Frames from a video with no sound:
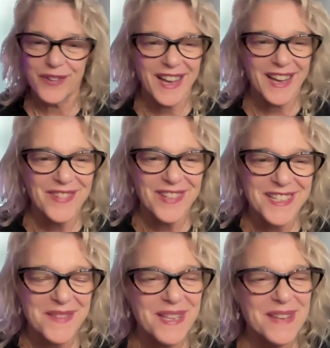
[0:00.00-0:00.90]
5 years
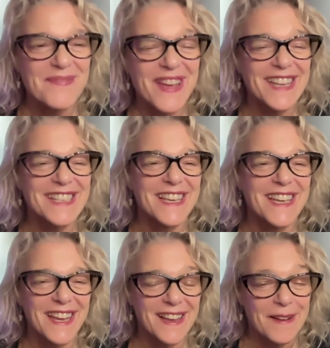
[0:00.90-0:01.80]
have been
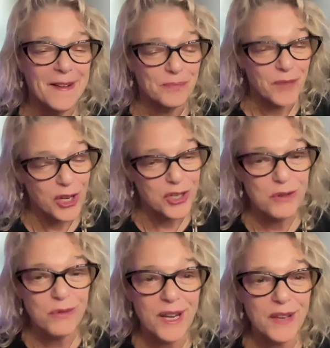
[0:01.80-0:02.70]
amazing. Are
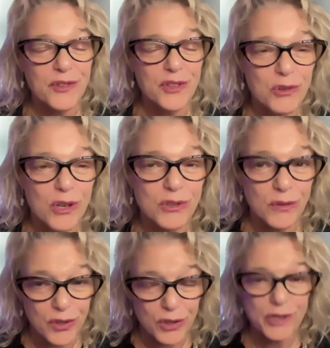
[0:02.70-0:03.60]
you ready for the growth
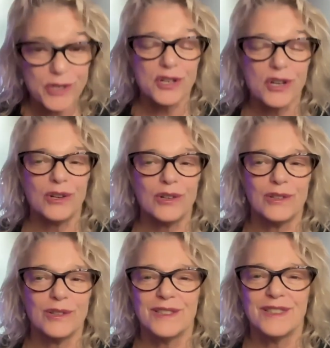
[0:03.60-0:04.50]
of your
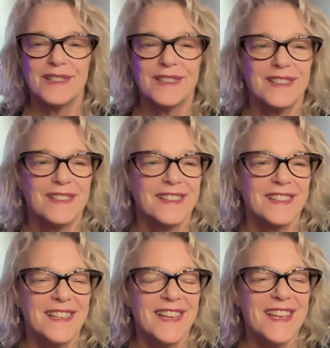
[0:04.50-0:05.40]
soul?
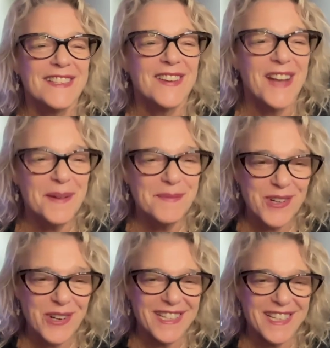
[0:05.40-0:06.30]
So come
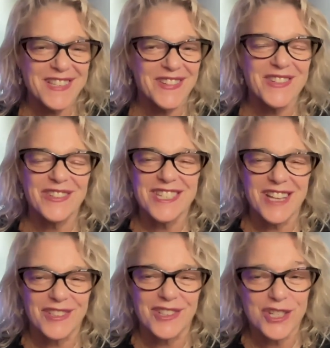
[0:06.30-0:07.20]
join us, Ritual and
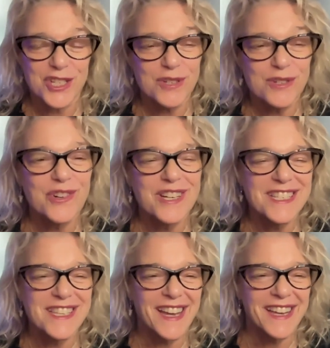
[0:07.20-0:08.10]
Shelter, June
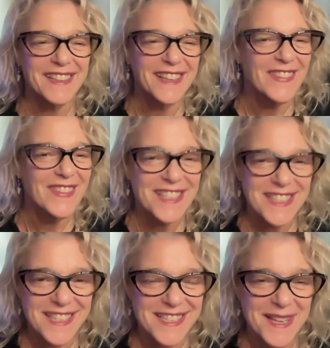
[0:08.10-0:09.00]
22nd, on that
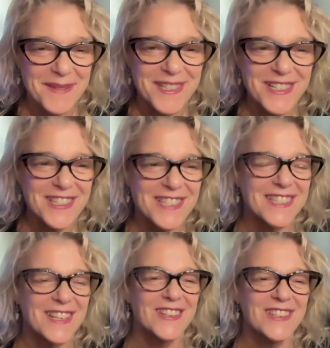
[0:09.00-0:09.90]
summer
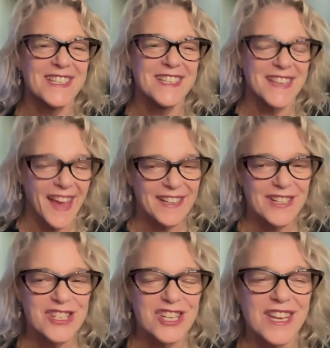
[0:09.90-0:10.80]
solstice
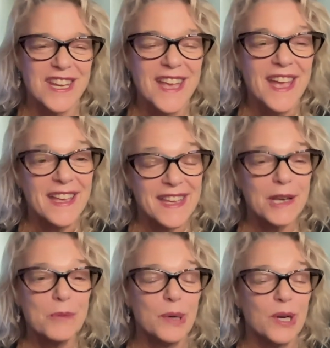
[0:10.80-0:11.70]
energy.
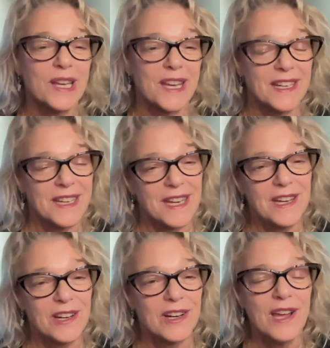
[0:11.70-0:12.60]
Get a book and
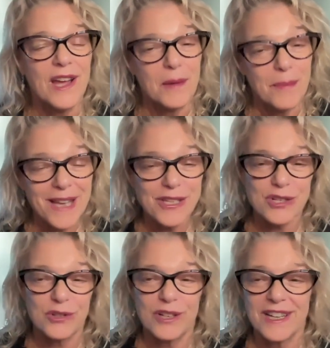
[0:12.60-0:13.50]
hear my
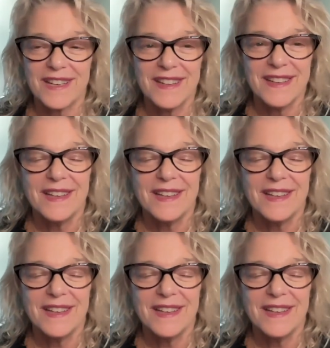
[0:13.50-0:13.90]
story